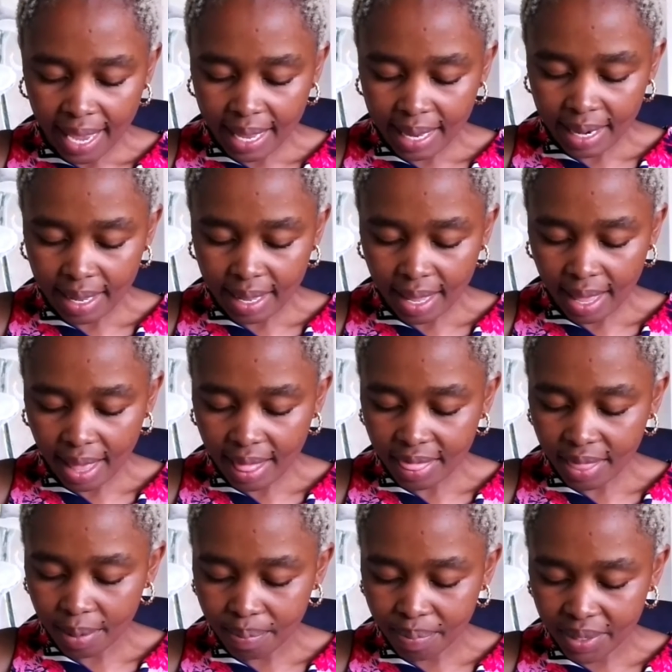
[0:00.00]

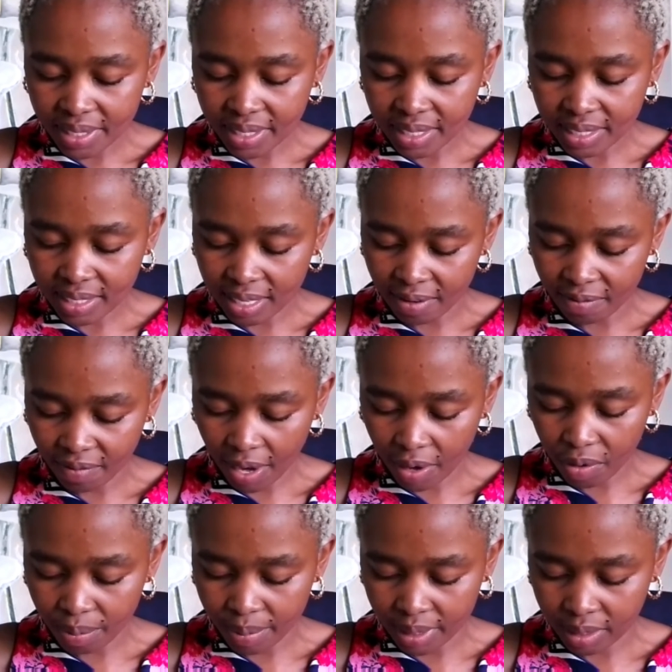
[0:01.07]
In the business
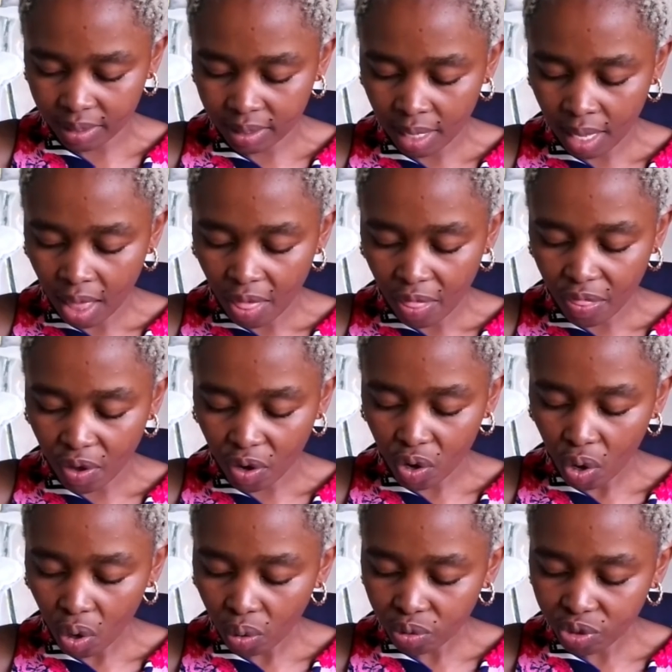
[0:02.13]
environment, the
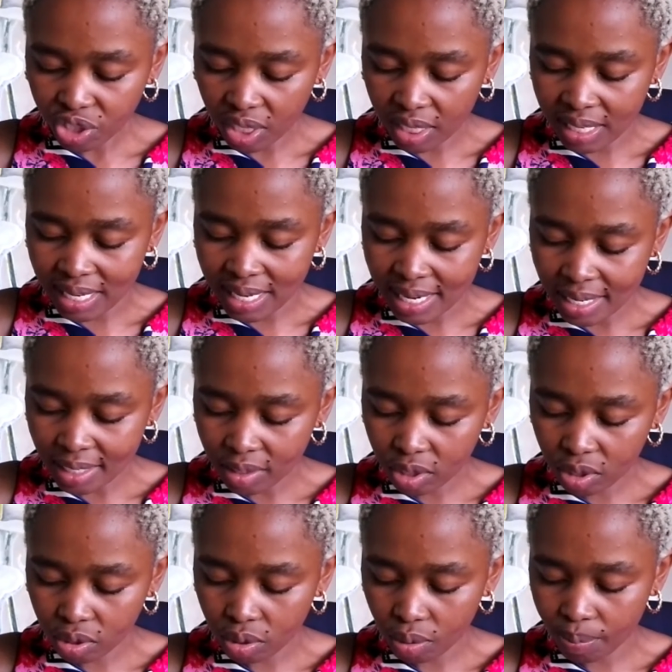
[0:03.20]
coach
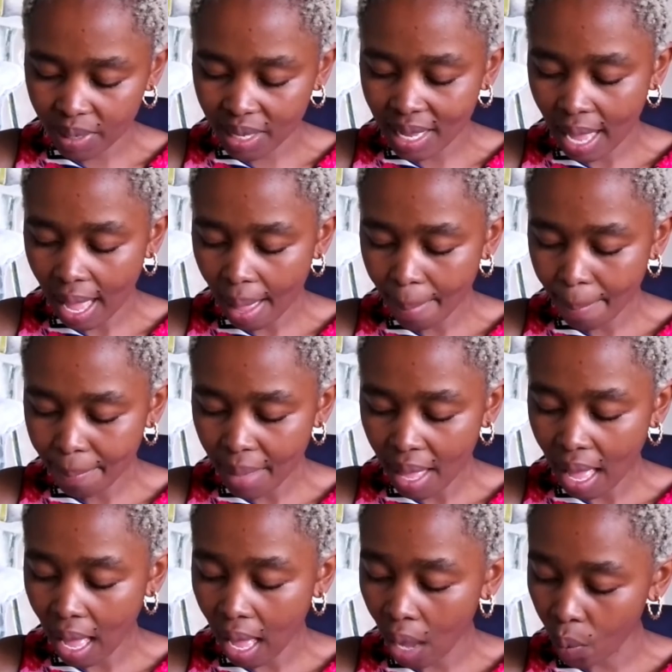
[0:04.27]
needs to become
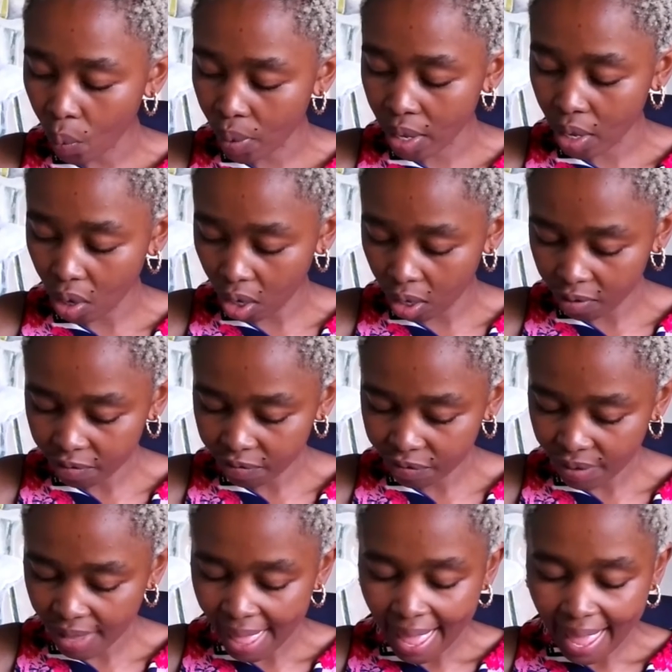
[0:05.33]
aware
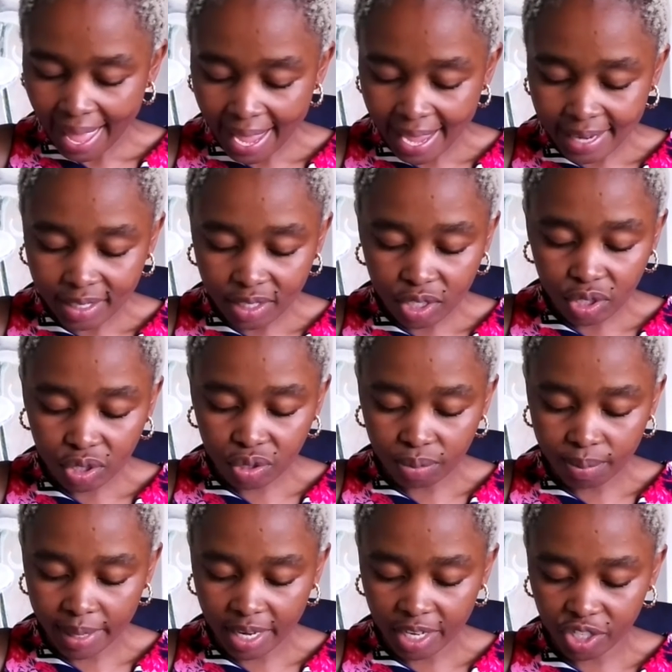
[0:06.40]
of and
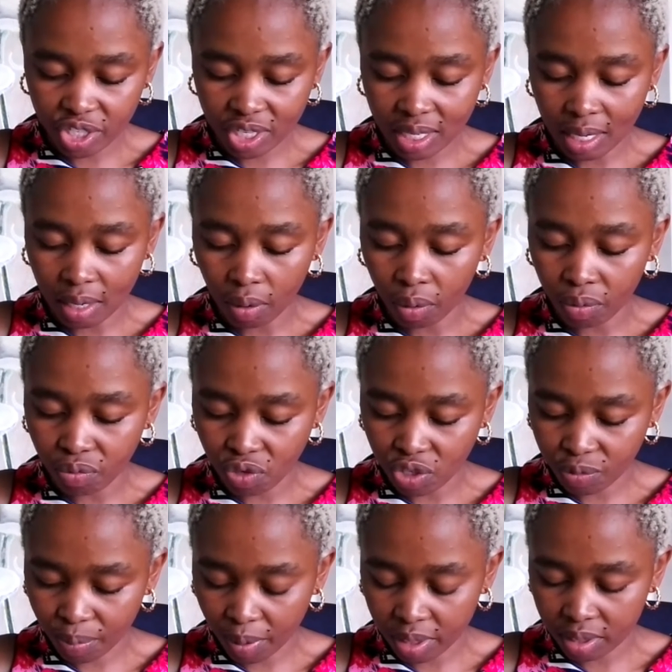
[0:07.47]
to manage their own
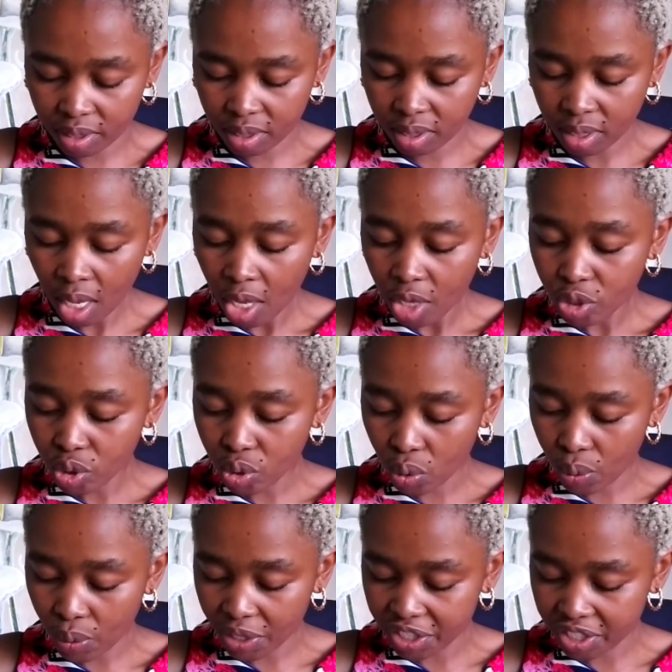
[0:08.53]
responses to
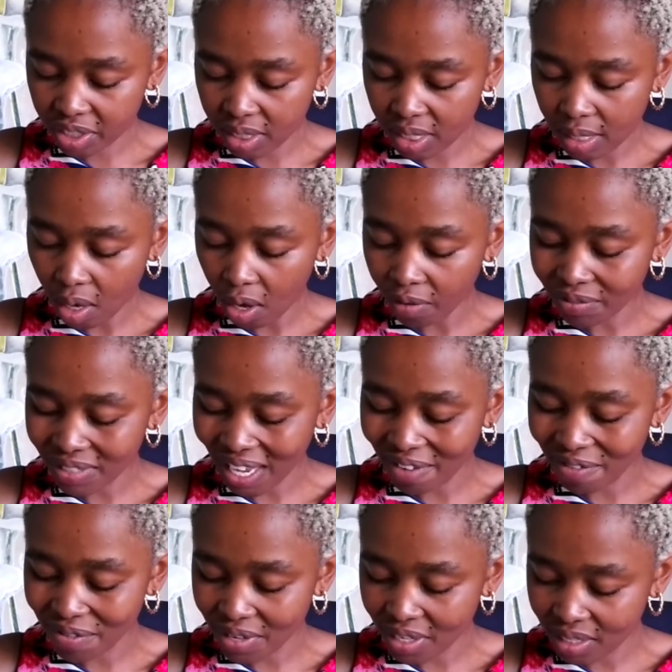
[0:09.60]
question of
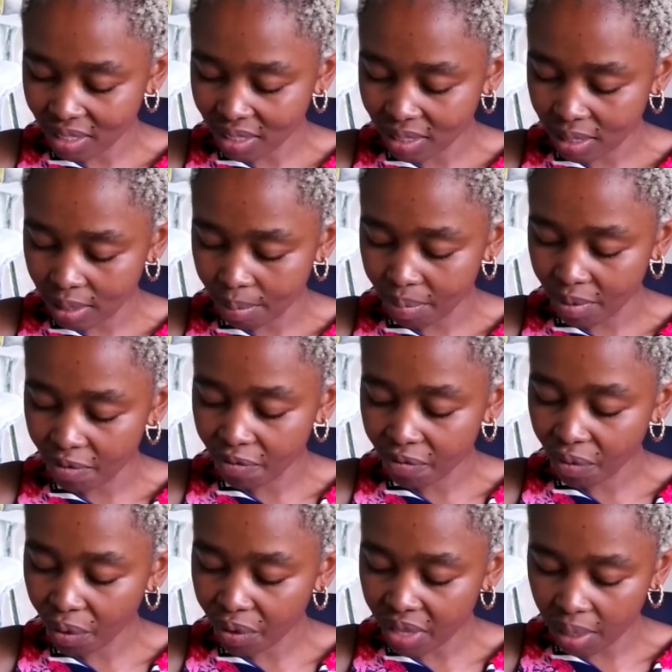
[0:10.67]
diversity
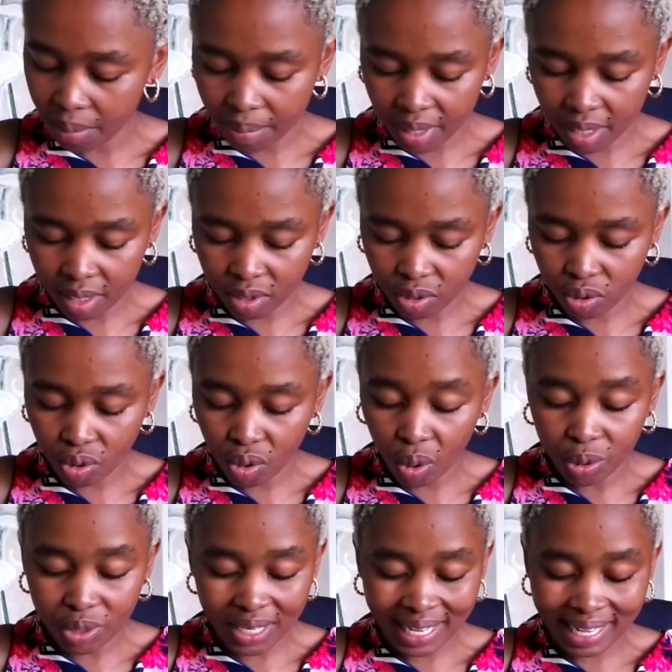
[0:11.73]
before they begin to
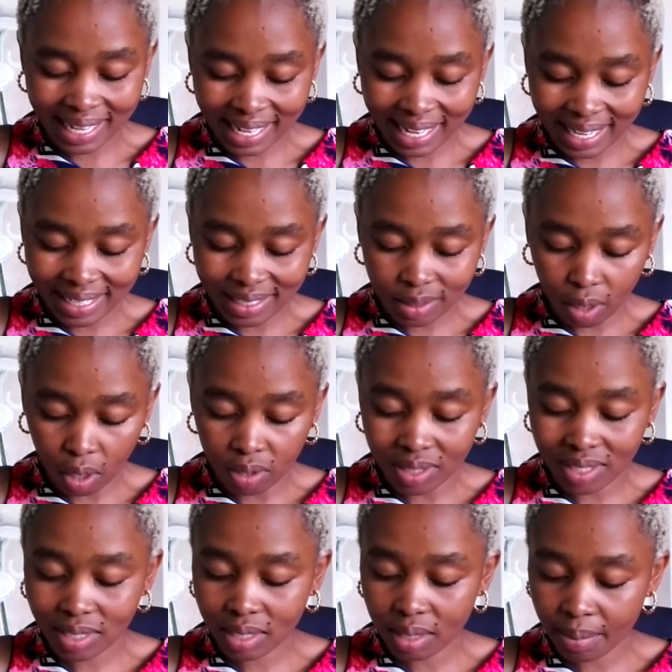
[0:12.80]
coach a client on
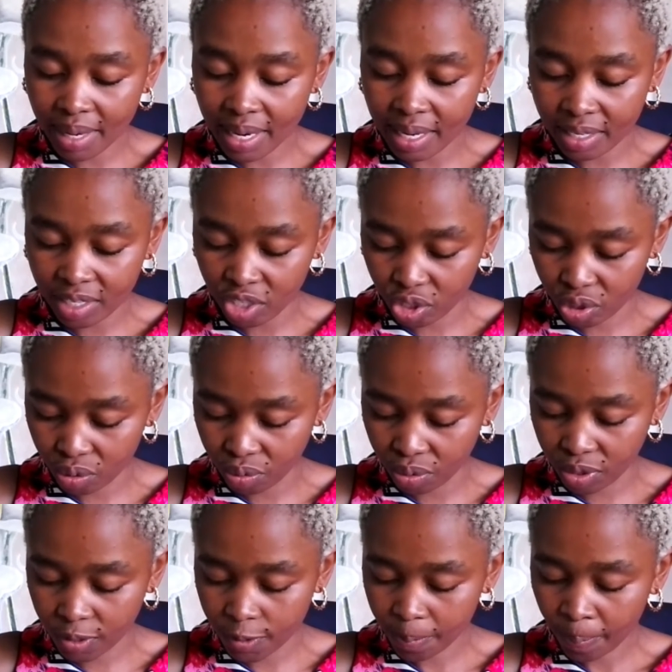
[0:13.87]
similar
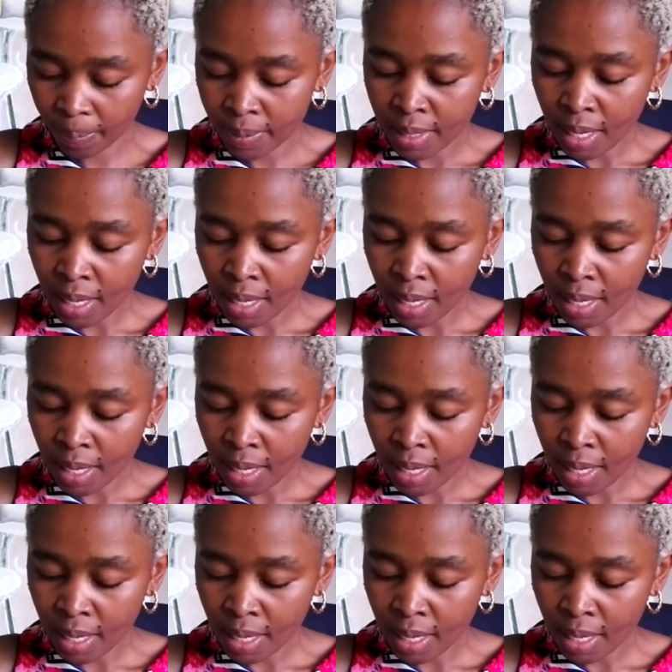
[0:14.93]
issues.